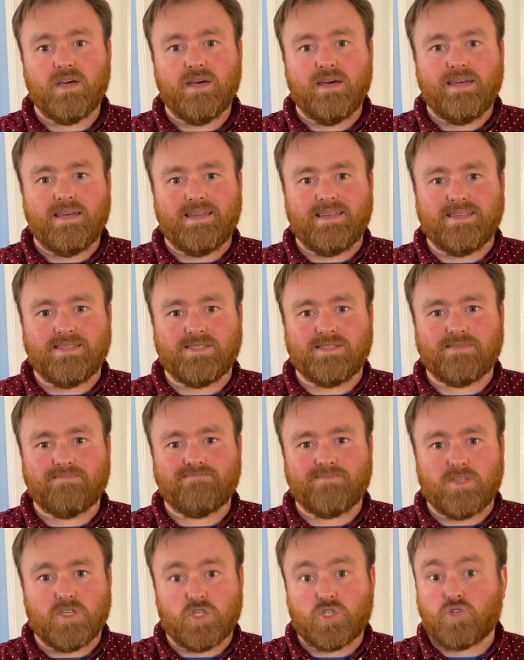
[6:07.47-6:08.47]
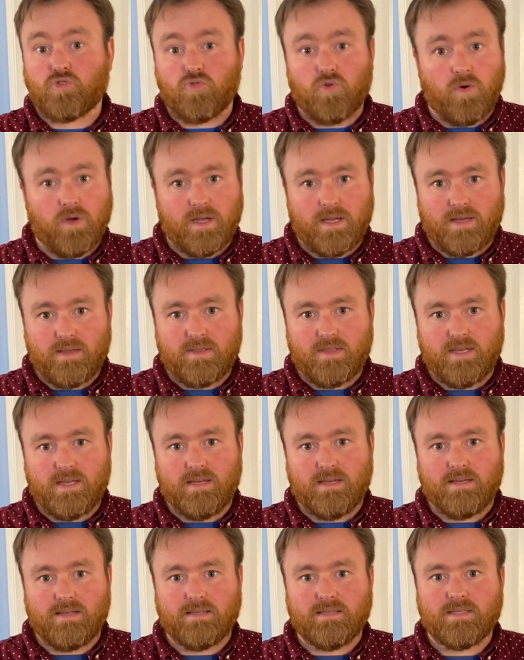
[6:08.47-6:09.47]
he's destroying
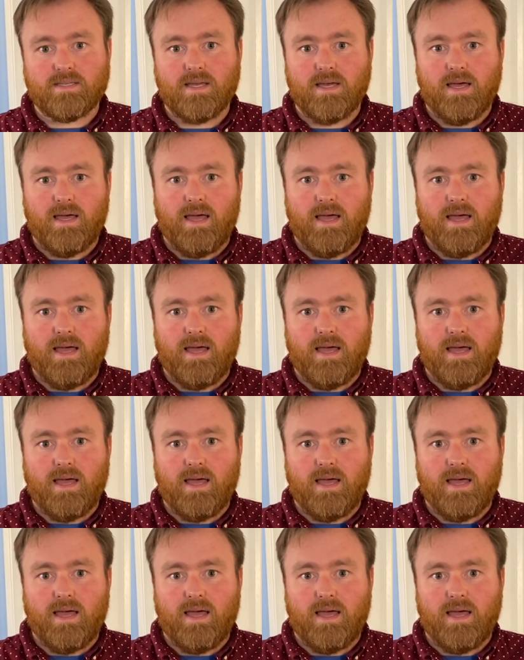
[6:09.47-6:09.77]
things,